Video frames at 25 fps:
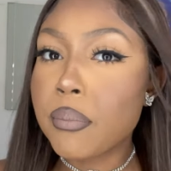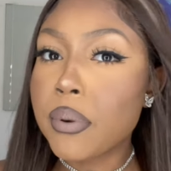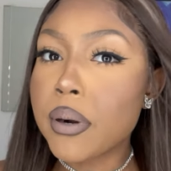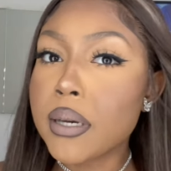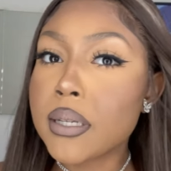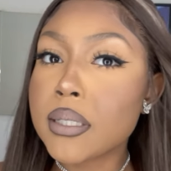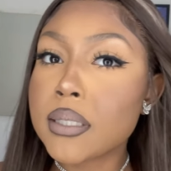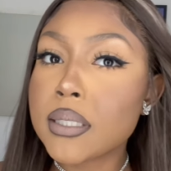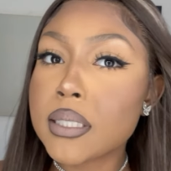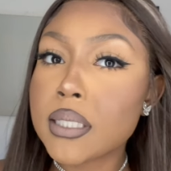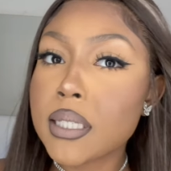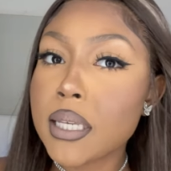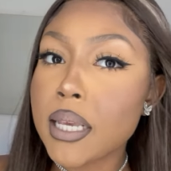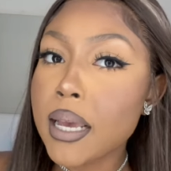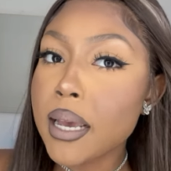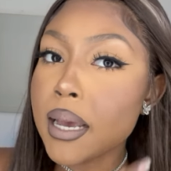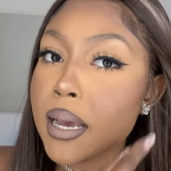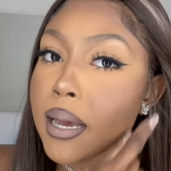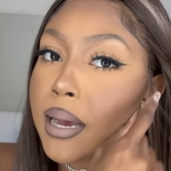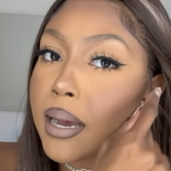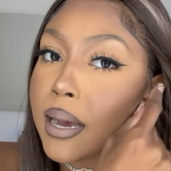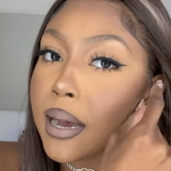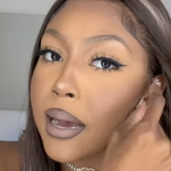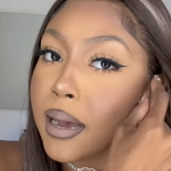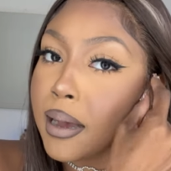But
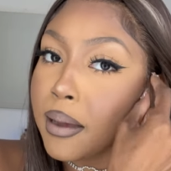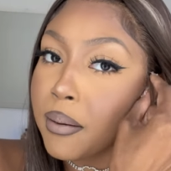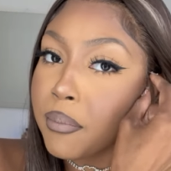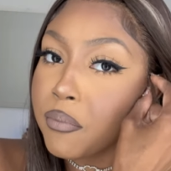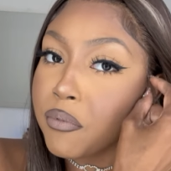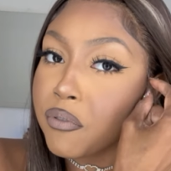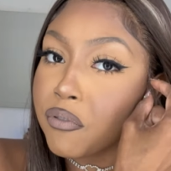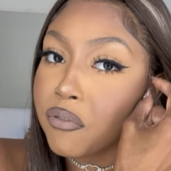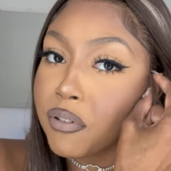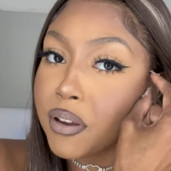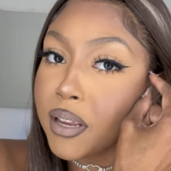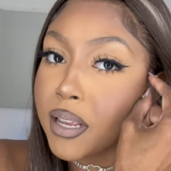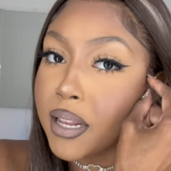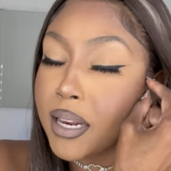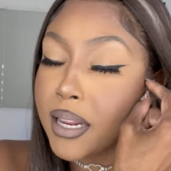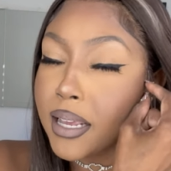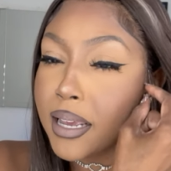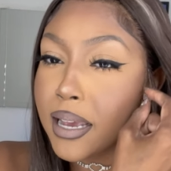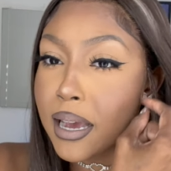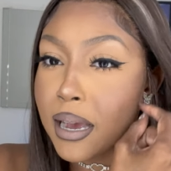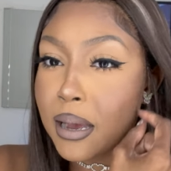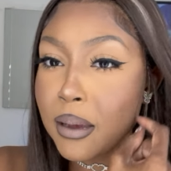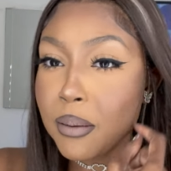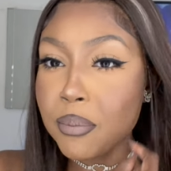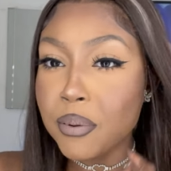yeah, I'm really
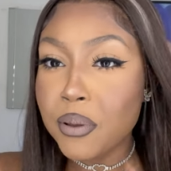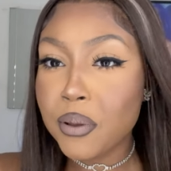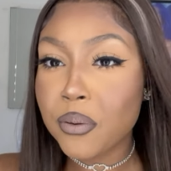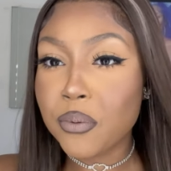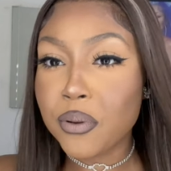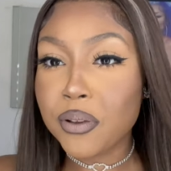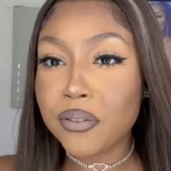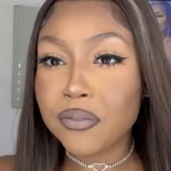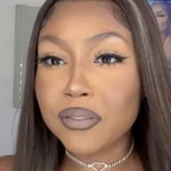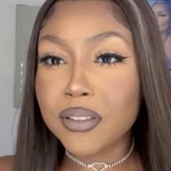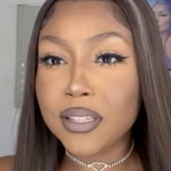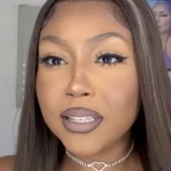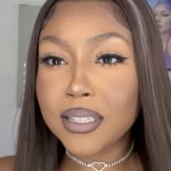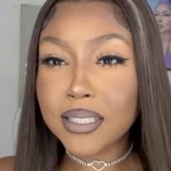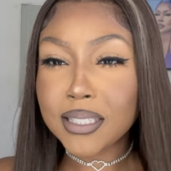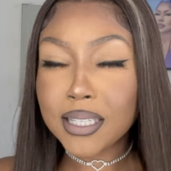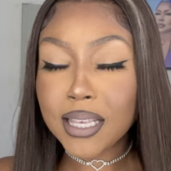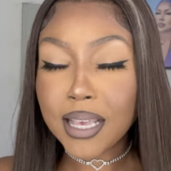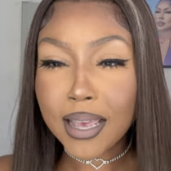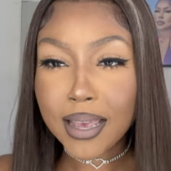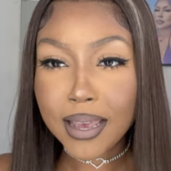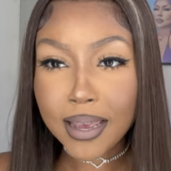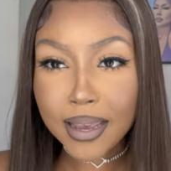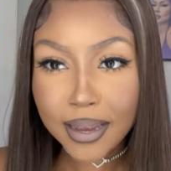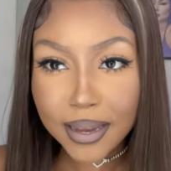happy with this
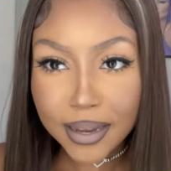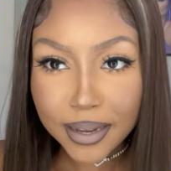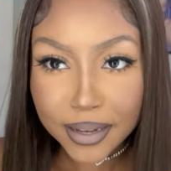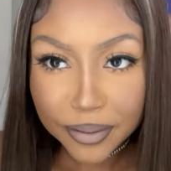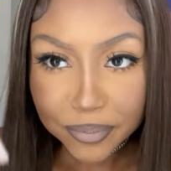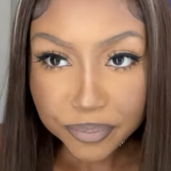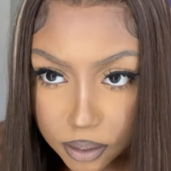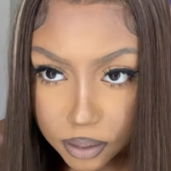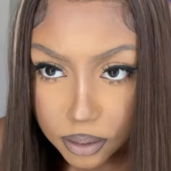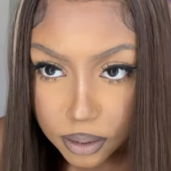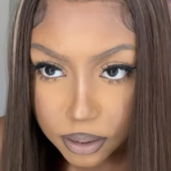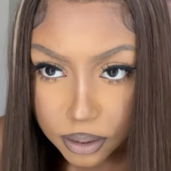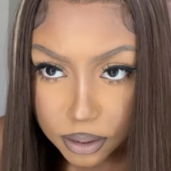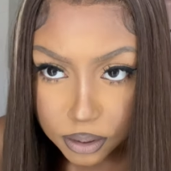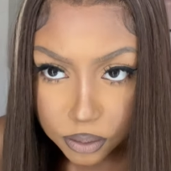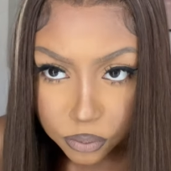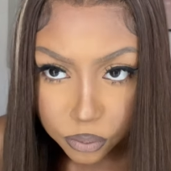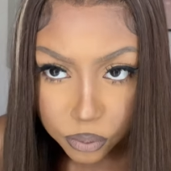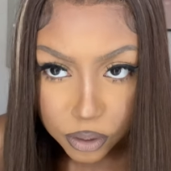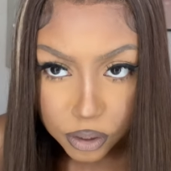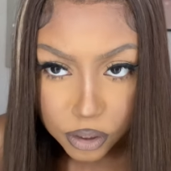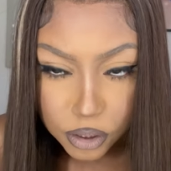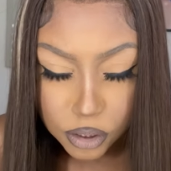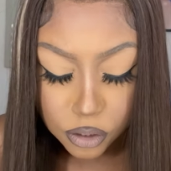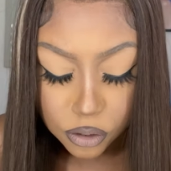hair. This is
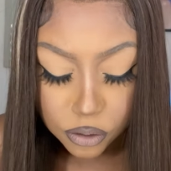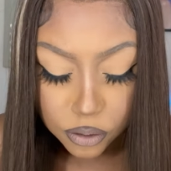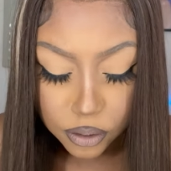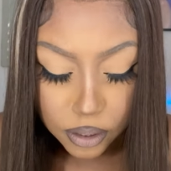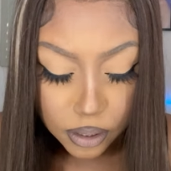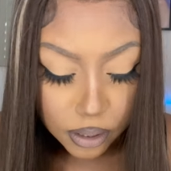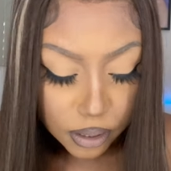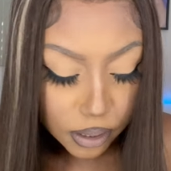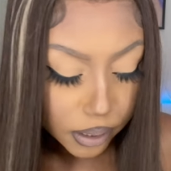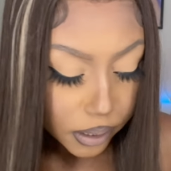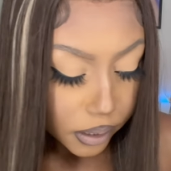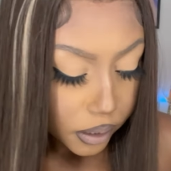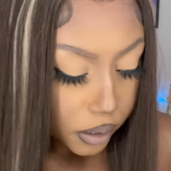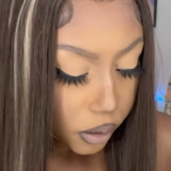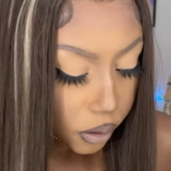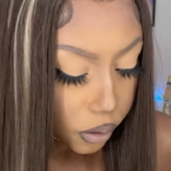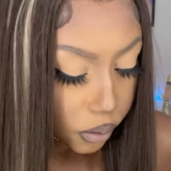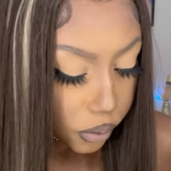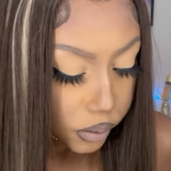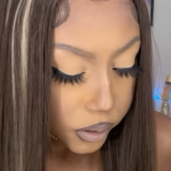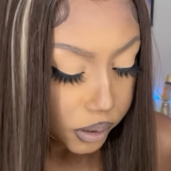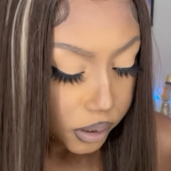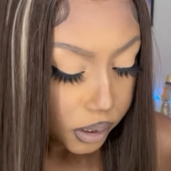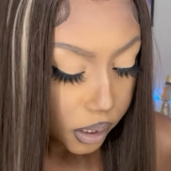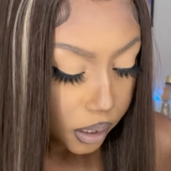what it's looking like
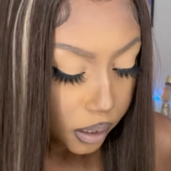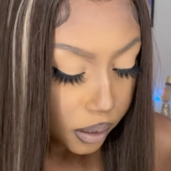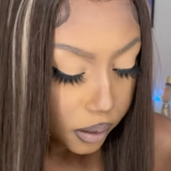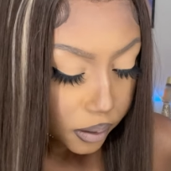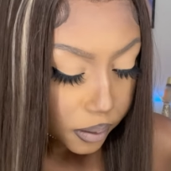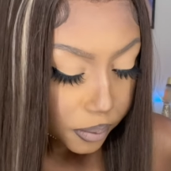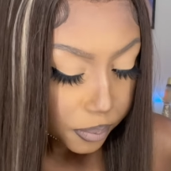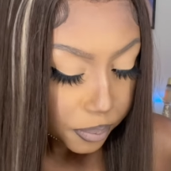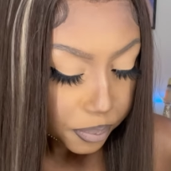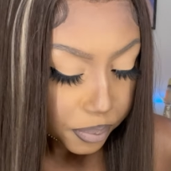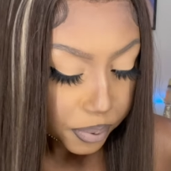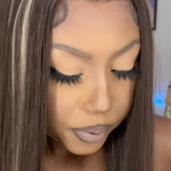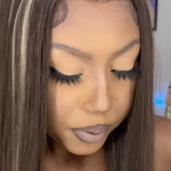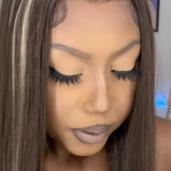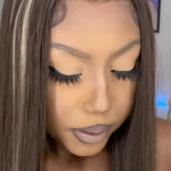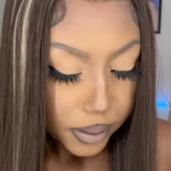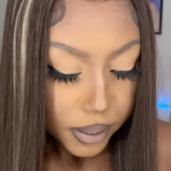close up.